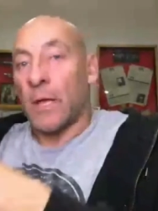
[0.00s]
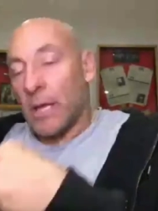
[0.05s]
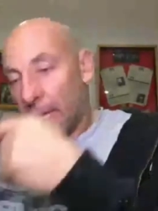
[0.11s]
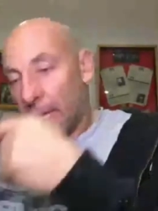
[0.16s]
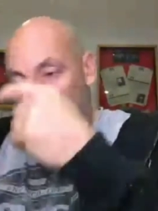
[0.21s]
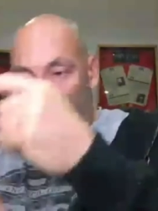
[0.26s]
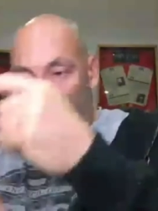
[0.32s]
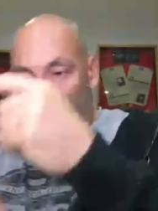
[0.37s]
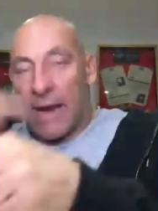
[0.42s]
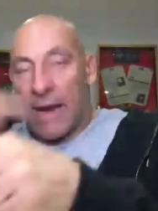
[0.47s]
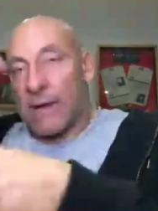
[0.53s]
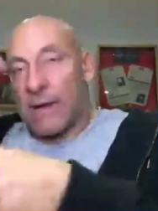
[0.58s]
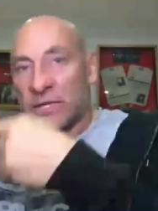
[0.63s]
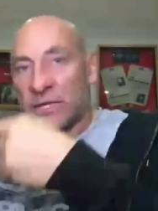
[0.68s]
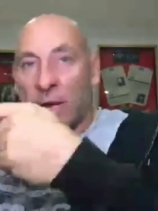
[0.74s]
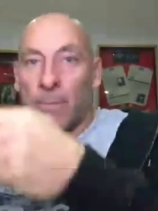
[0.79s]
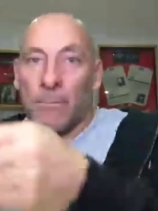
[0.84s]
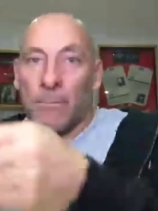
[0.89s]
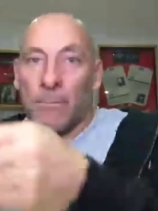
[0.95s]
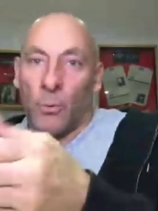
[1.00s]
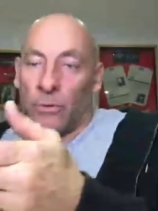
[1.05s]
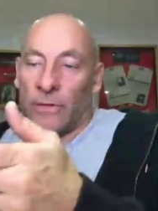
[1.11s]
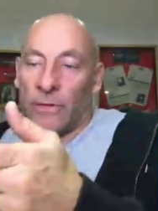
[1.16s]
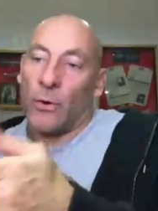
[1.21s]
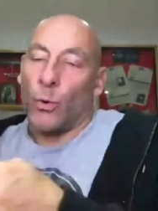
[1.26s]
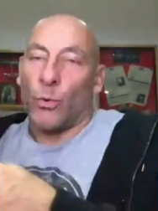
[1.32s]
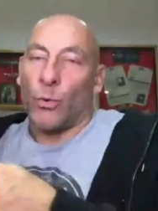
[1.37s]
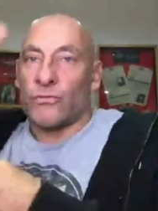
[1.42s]
hit the ground, tumble, and then
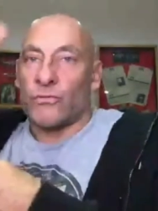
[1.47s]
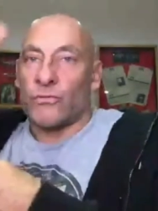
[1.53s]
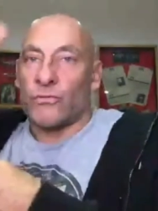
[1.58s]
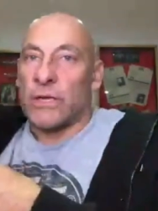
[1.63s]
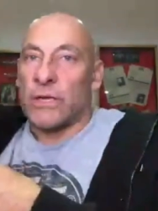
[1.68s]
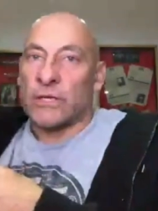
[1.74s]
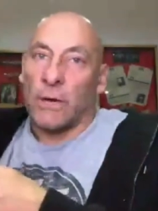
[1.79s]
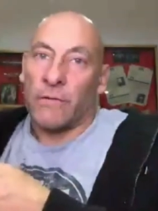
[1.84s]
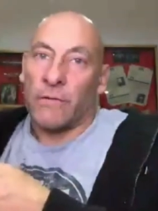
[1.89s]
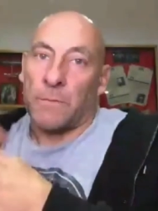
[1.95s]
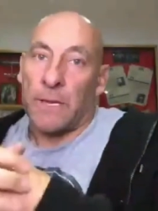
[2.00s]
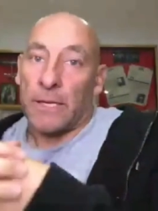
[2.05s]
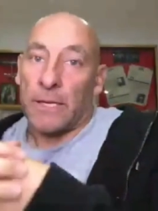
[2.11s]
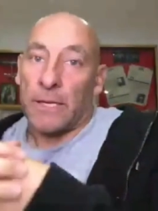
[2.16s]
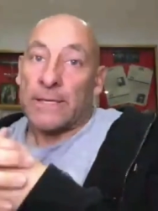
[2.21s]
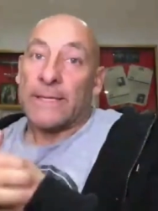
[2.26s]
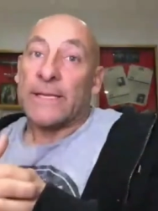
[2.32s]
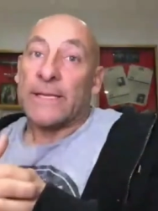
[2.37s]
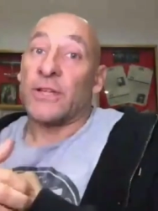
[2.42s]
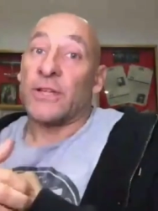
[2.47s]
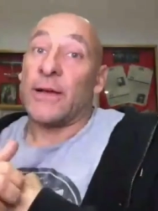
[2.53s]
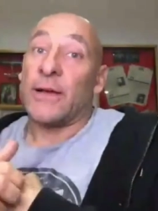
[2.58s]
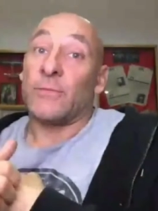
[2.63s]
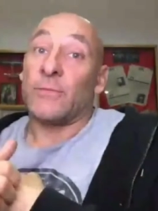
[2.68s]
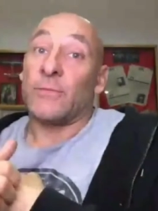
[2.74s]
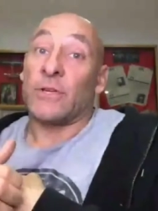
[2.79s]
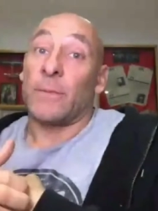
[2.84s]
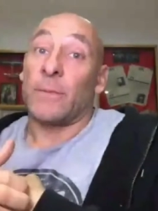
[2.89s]
a horse rides over me. Wow. So
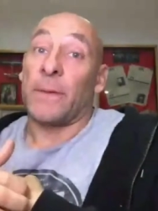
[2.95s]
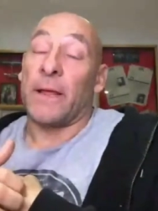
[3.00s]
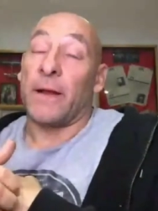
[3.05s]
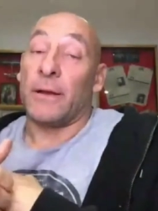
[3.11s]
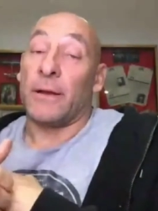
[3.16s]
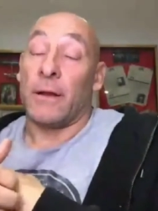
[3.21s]
that was a bit